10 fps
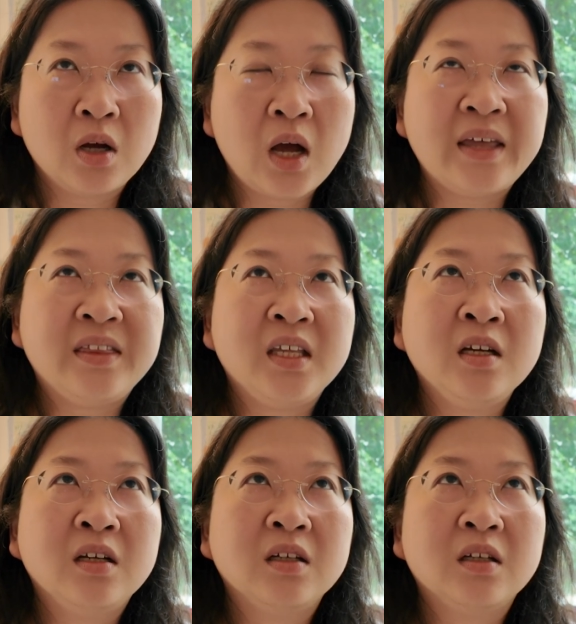I
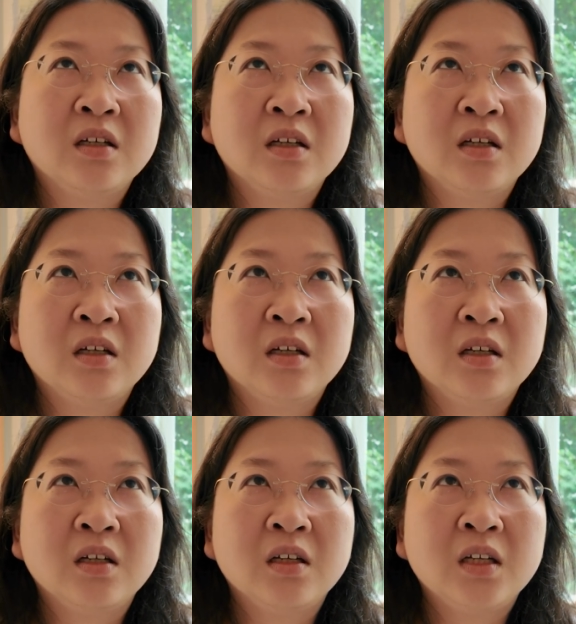think
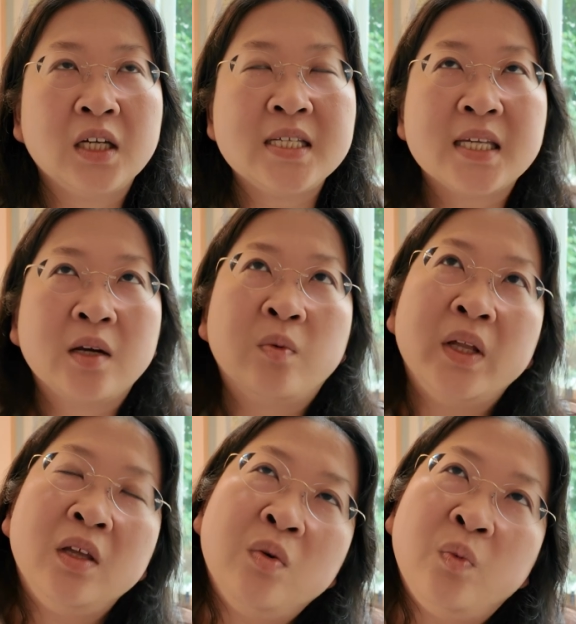it's like
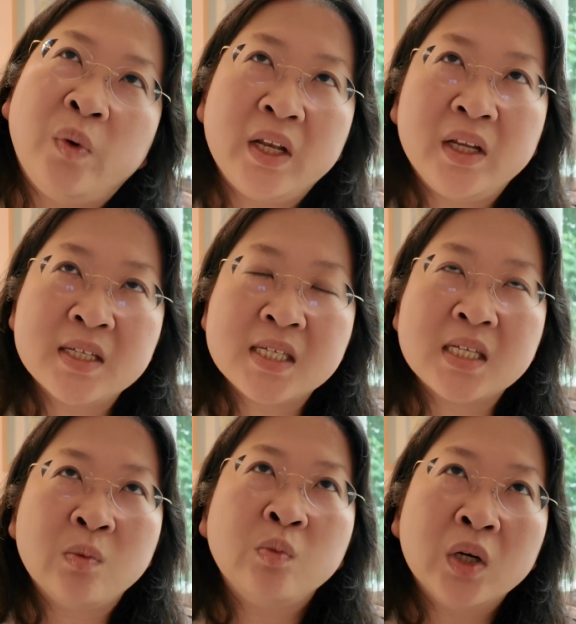when you witness
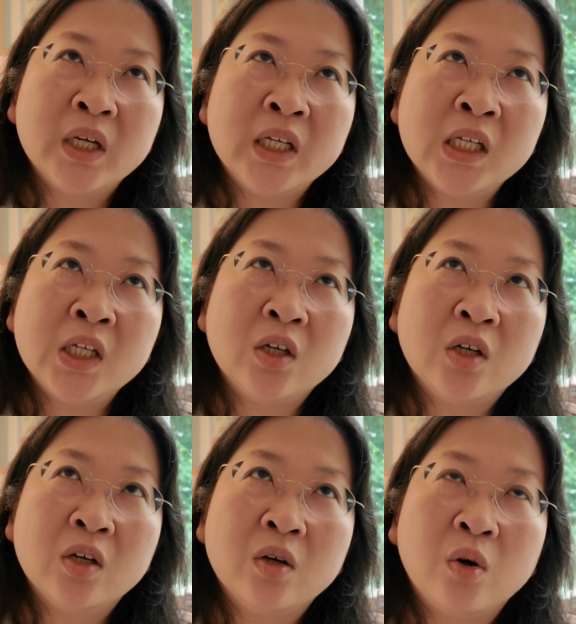someone
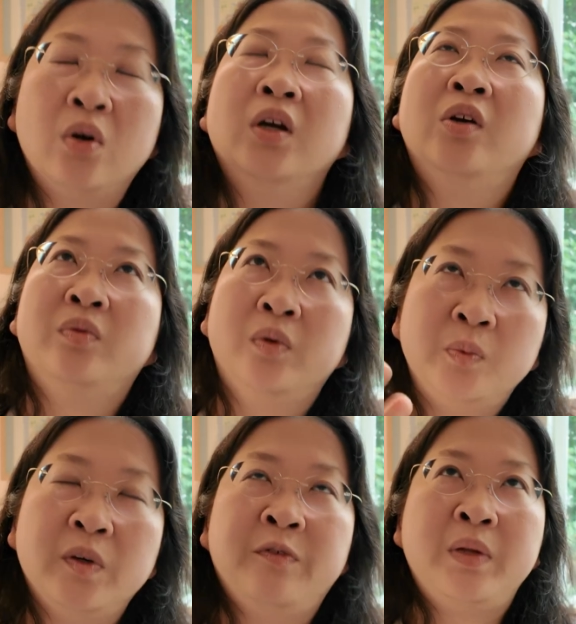or a
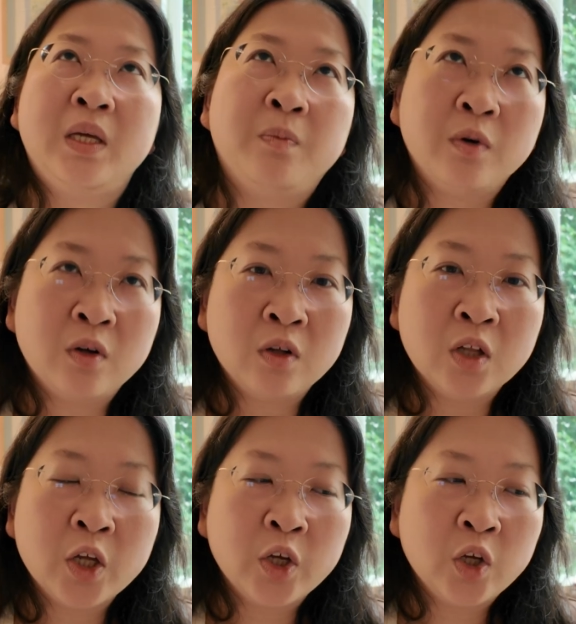group of people
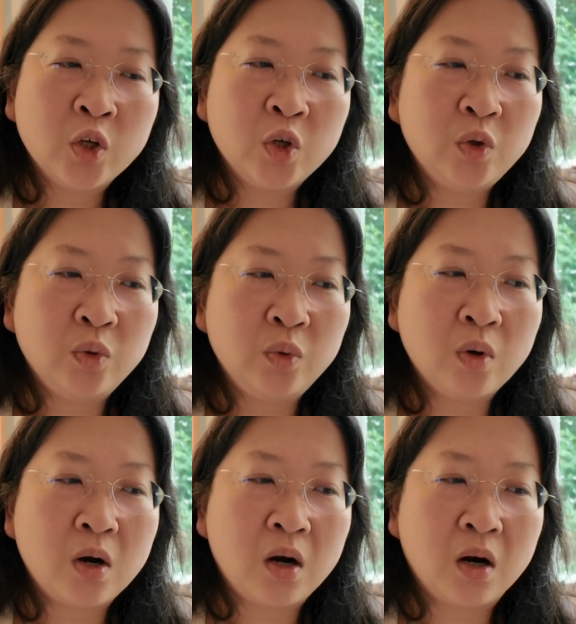
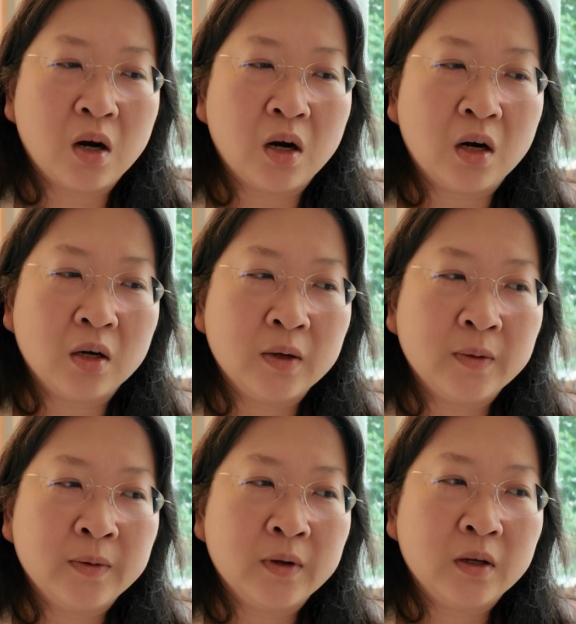who are
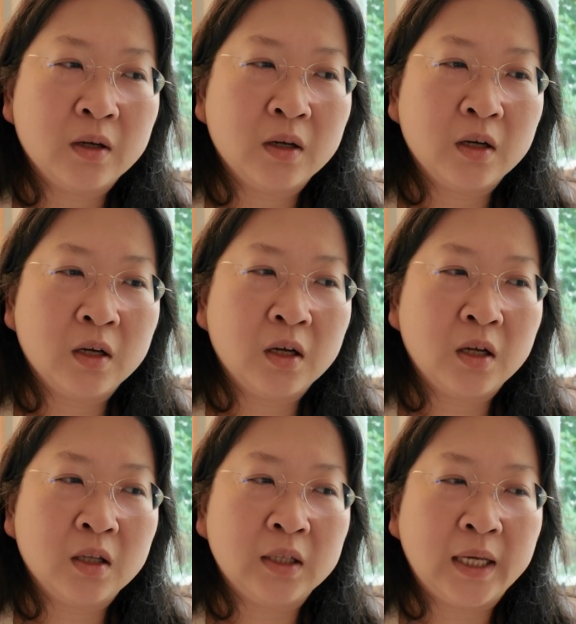
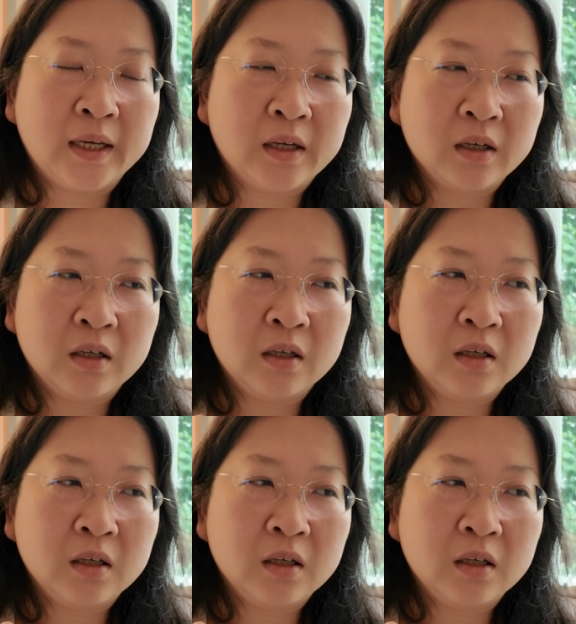like,